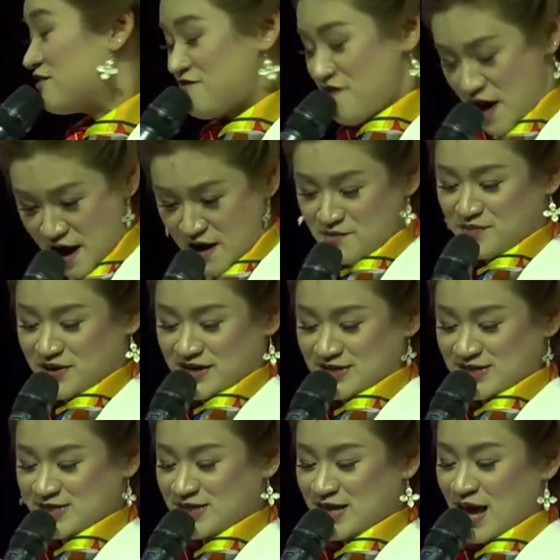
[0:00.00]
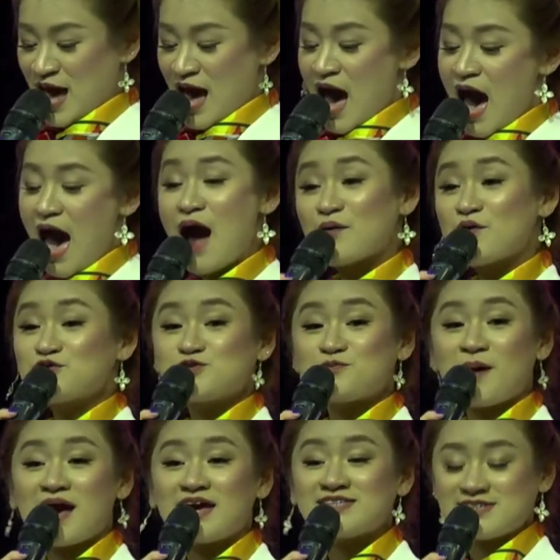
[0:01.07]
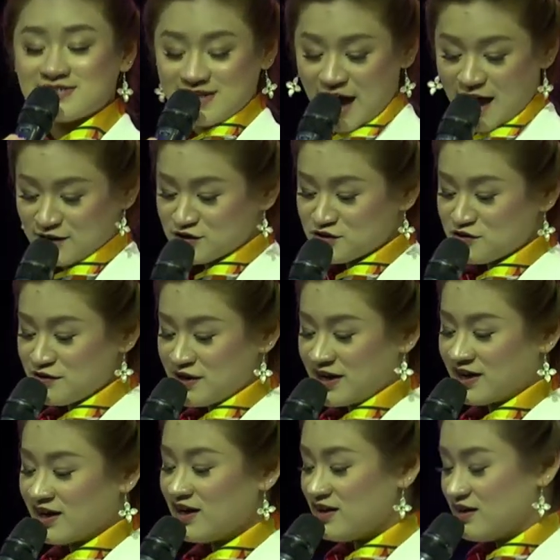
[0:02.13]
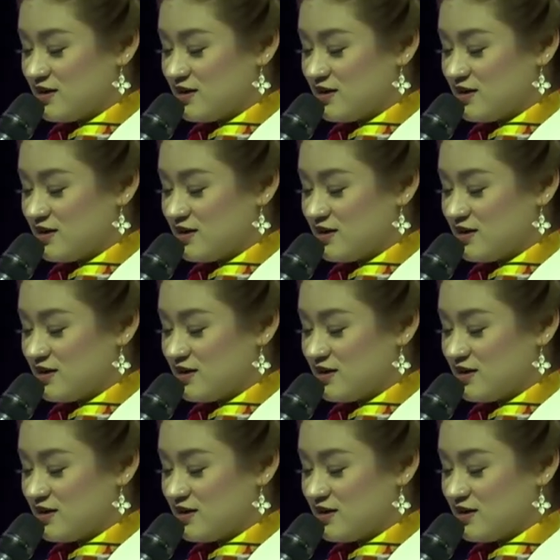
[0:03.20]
of Airbus. Aerospace is entering a